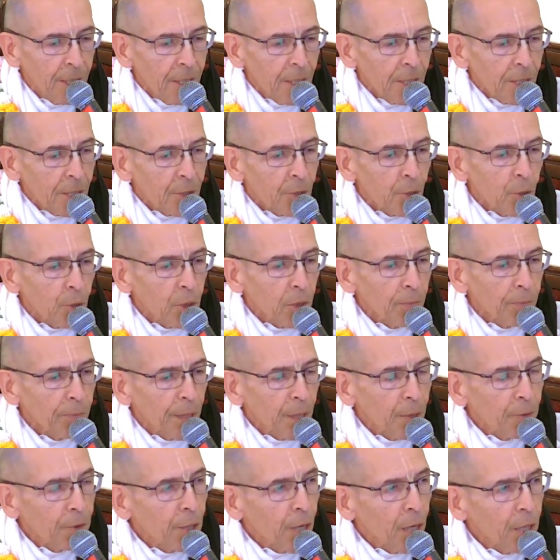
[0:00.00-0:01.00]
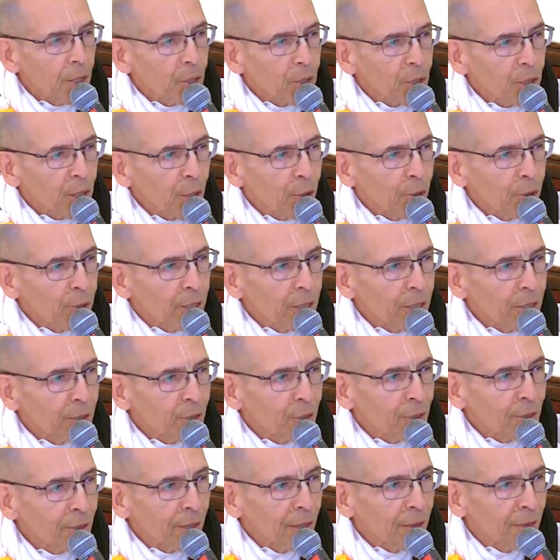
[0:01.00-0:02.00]
So compare the austerity
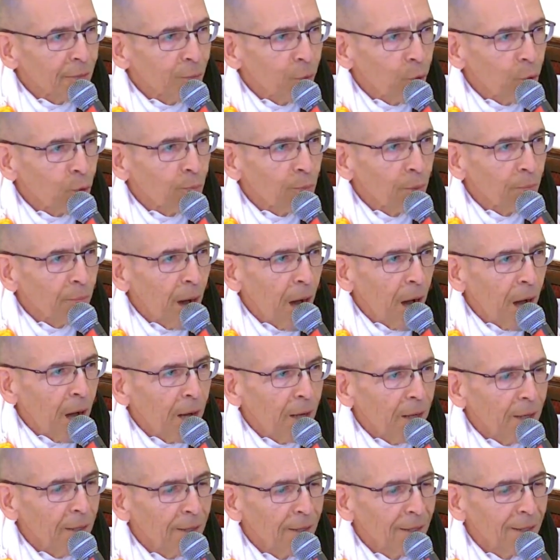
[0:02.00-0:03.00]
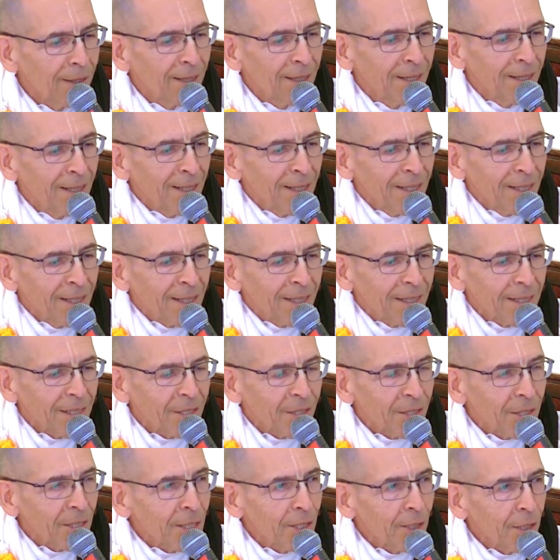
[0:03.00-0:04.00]
of Lord Brahma, his
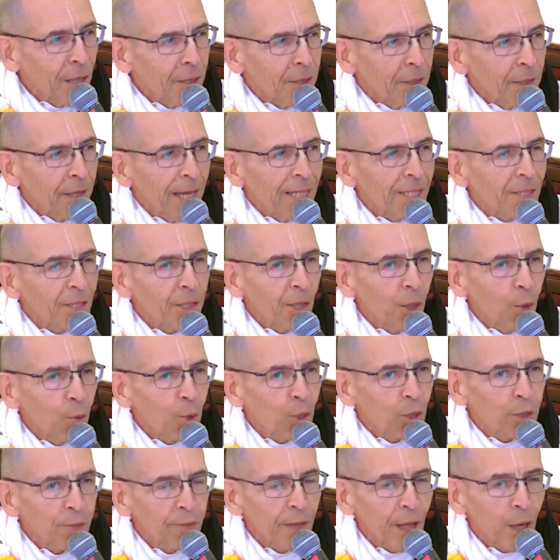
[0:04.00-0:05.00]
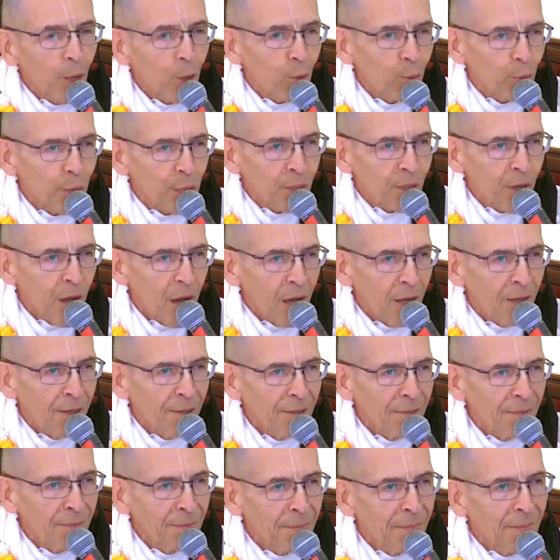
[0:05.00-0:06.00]
sitting on a nice lotus flower we saw,
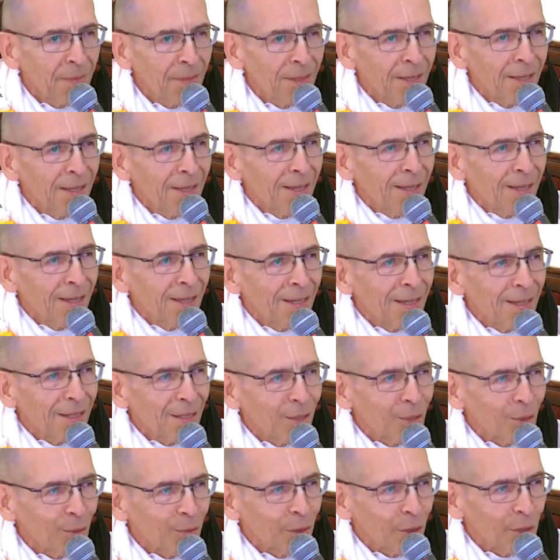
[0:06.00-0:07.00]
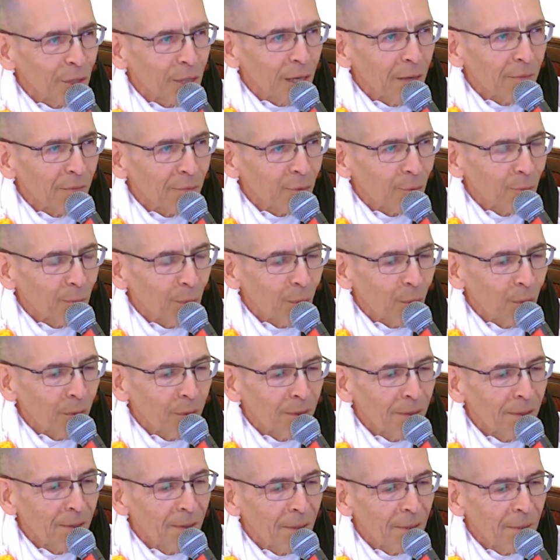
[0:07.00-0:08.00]
you know, very comfortable.
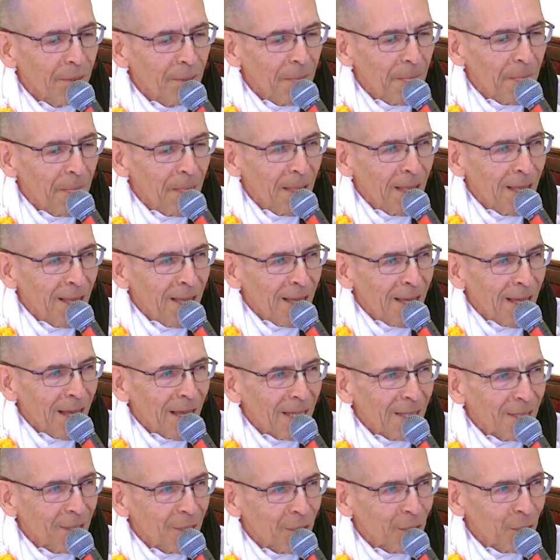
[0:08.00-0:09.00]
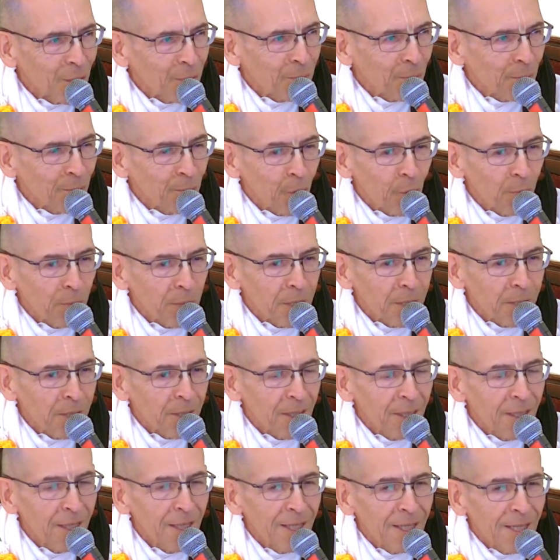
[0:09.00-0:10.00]
And he's performing,
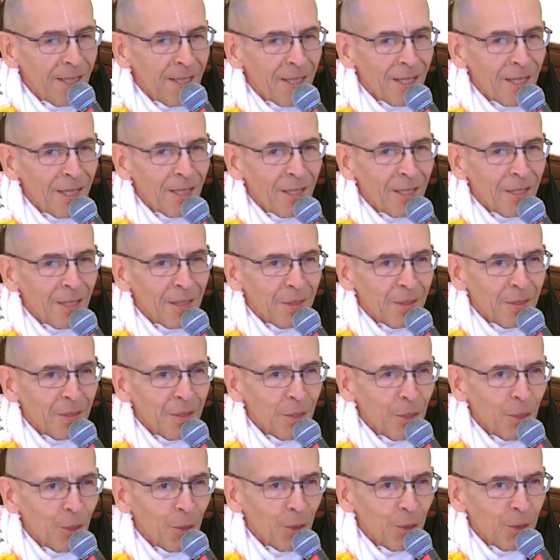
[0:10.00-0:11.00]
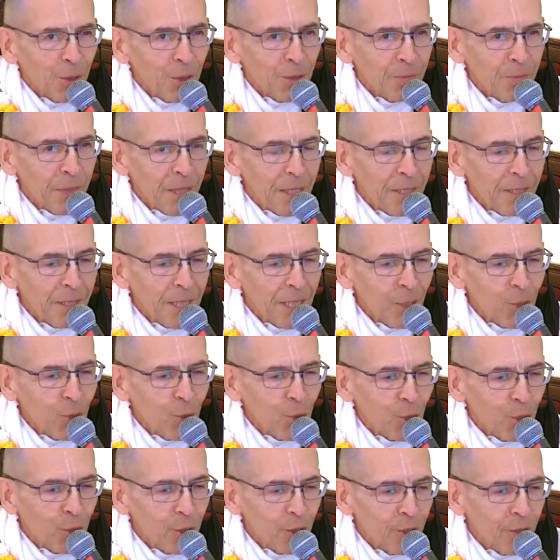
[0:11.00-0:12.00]
you know,
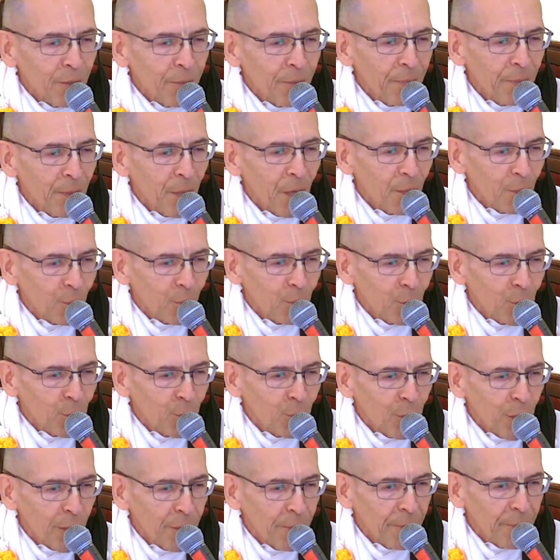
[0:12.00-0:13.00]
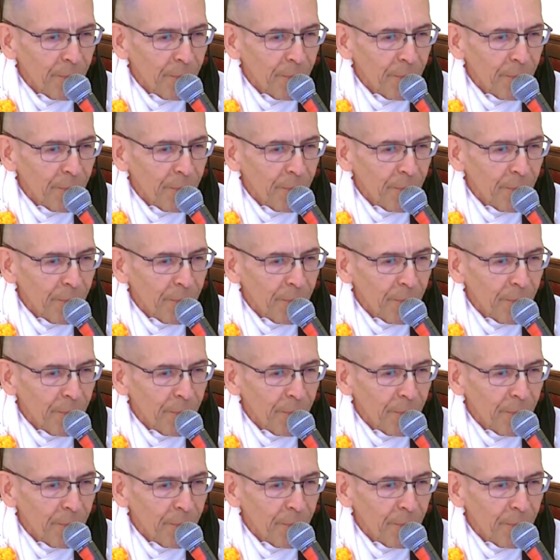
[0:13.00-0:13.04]
meditation on Krishna.